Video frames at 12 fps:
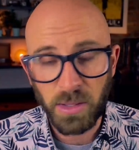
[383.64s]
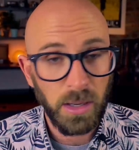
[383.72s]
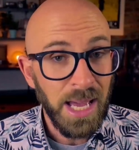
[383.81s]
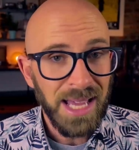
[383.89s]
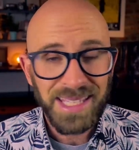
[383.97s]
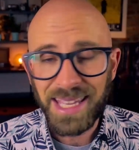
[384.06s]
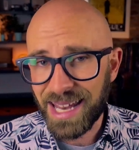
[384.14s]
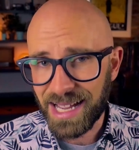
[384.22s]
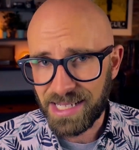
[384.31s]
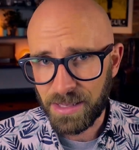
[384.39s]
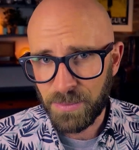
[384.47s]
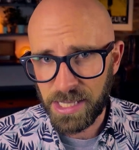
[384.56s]
or
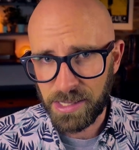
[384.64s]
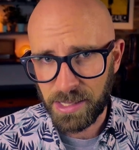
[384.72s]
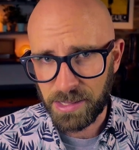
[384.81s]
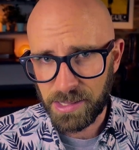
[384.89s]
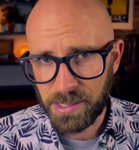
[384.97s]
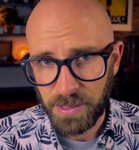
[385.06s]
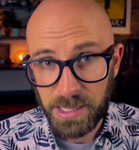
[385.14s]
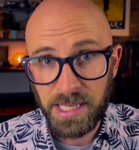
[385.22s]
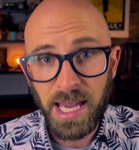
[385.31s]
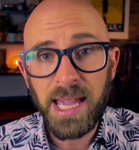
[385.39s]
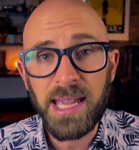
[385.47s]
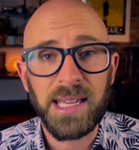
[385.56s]
United biscuits.
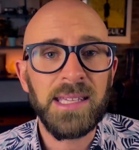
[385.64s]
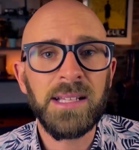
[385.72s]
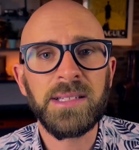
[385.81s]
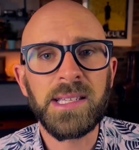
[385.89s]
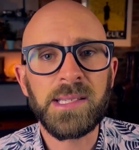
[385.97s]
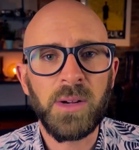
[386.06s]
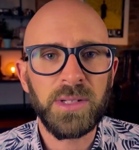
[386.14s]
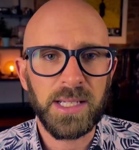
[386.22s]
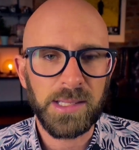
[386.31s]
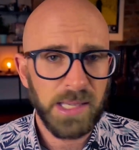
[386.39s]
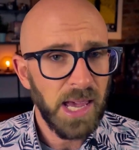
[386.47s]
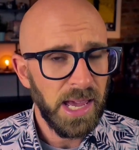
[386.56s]
Today, Yıldız
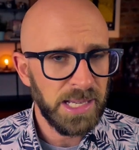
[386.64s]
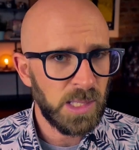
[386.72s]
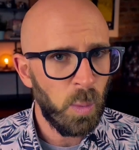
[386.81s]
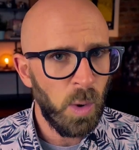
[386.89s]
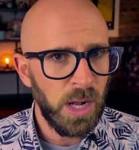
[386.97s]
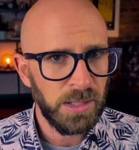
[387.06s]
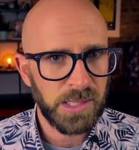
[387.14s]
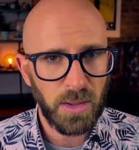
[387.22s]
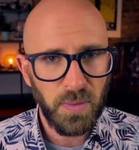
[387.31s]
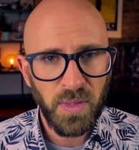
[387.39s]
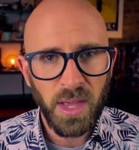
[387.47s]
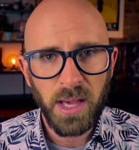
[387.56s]
Holdings is the world's
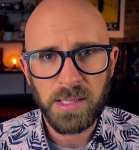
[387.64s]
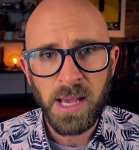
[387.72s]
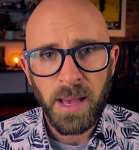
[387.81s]
third